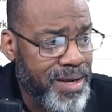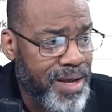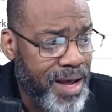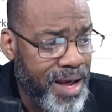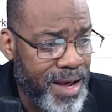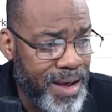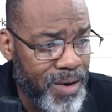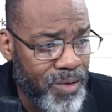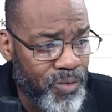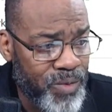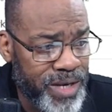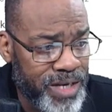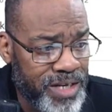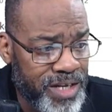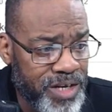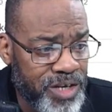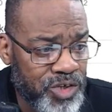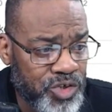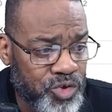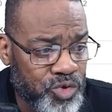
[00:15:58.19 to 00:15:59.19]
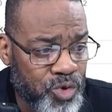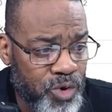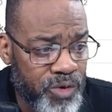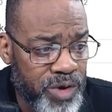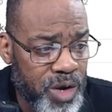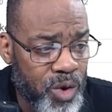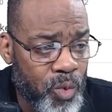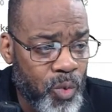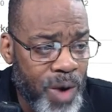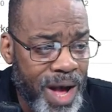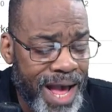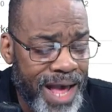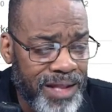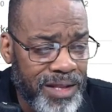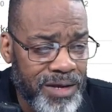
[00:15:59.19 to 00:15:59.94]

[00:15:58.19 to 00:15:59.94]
Uh, we did a story a while